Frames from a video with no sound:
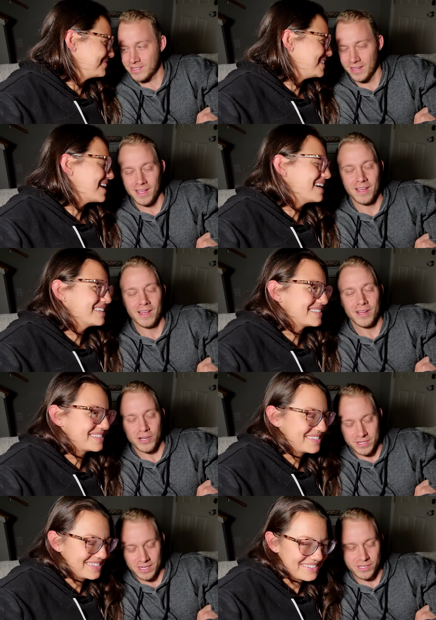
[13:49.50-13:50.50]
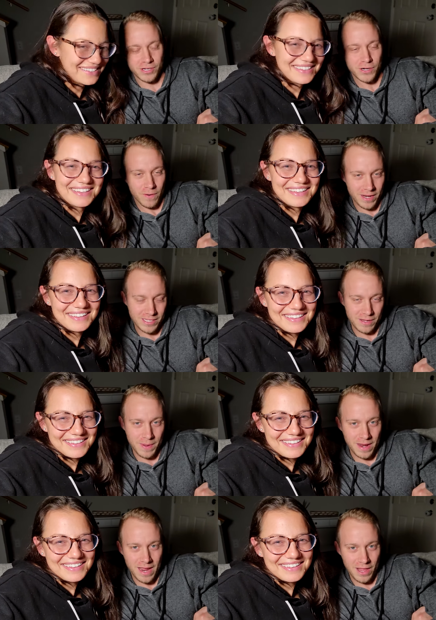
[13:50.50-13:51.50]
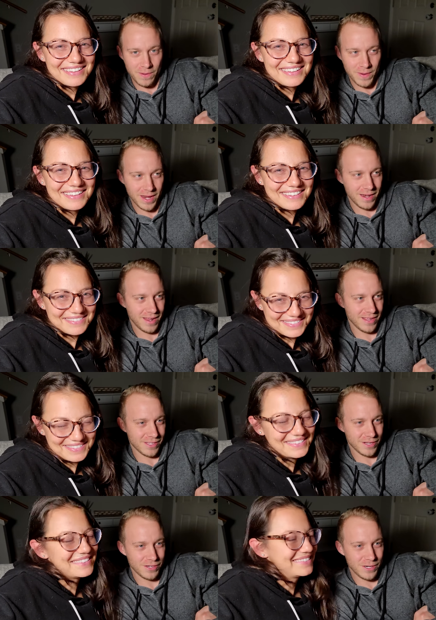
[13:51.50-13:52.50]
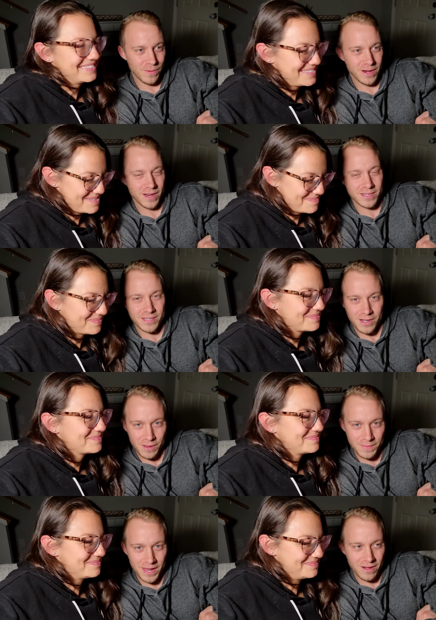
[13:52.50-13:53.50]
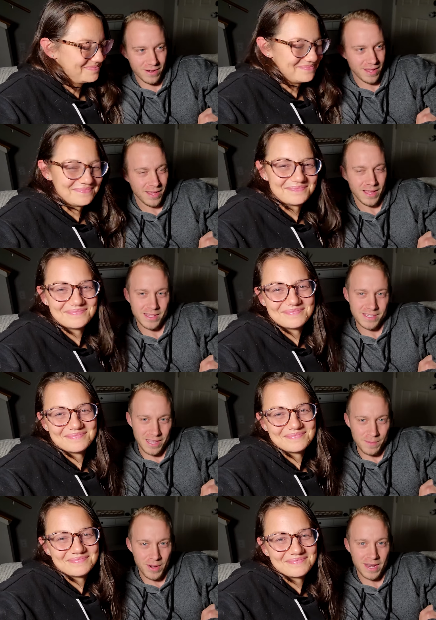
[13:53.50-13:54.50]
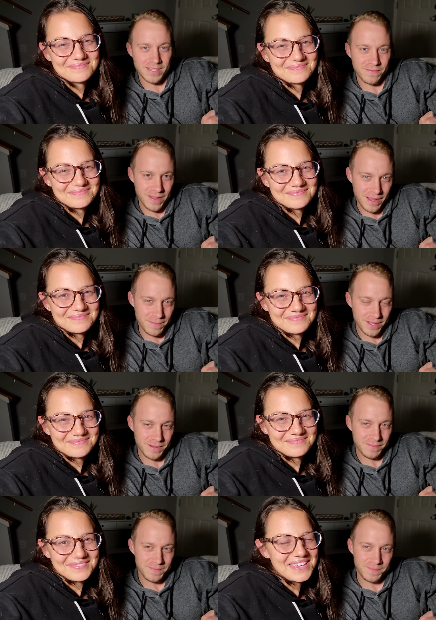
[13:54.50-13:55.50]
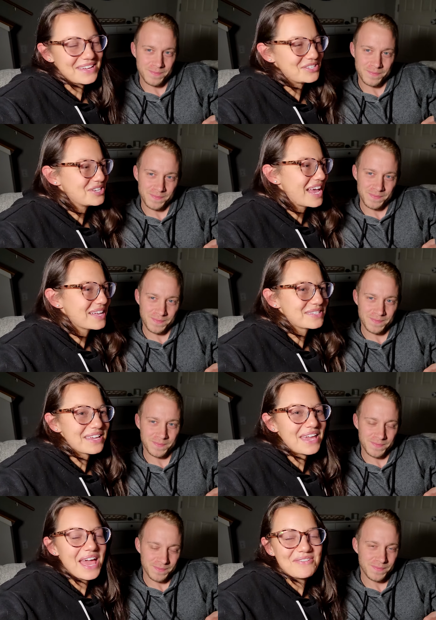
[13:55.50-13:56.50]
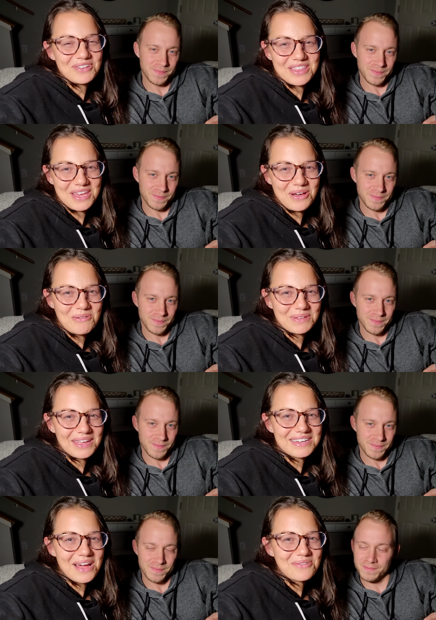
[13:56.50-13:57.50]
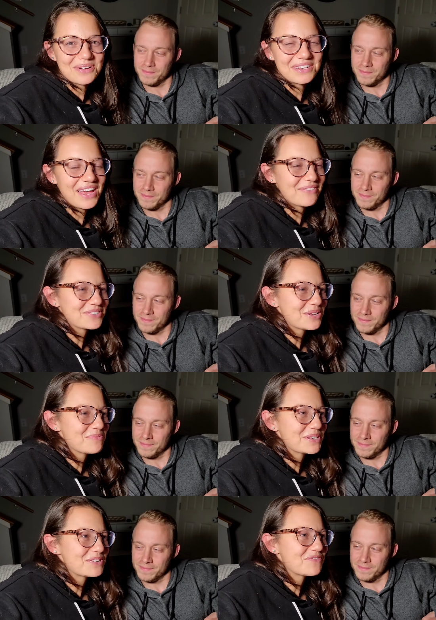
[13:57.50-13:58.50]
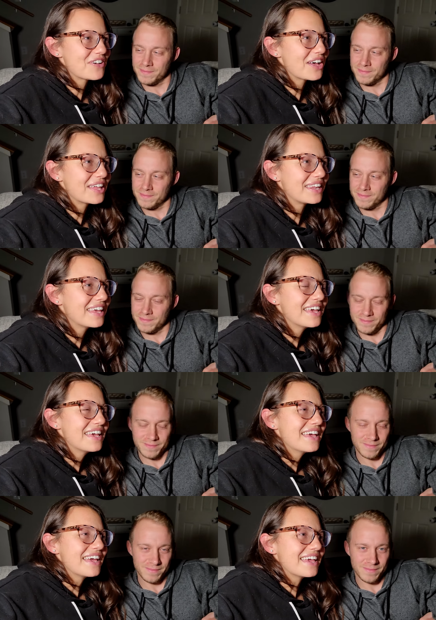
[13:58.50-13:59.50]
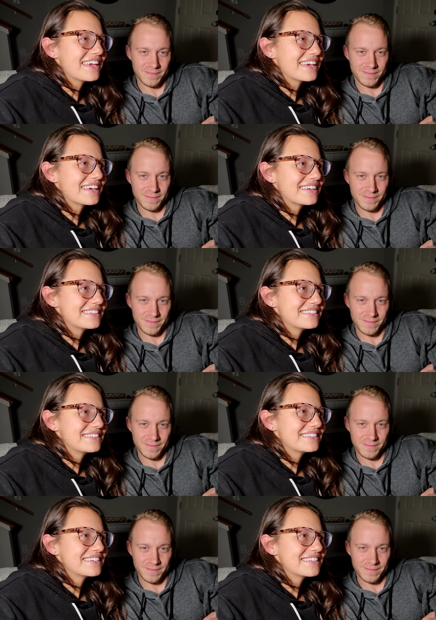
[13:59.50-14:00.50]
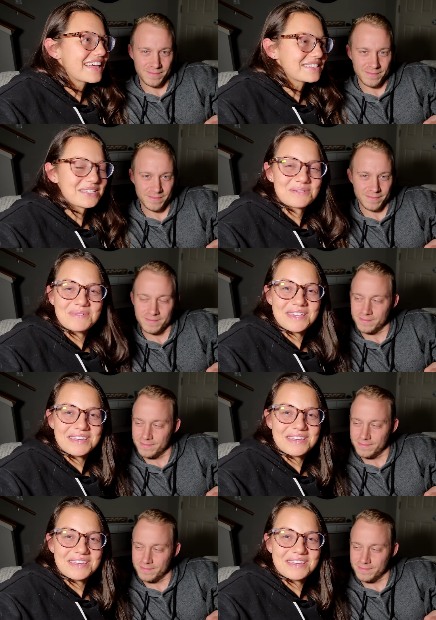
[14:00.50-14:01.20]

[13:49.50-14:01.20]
Speaker 1: Yes. Your sister's crazy about Halloween, mm-hmm. and so mm-hmm. she wanted us to come down and celebrate as a family.
Speaker 2: Yes, she has like everything all planned out. We're going to have so much fun. And that's going to be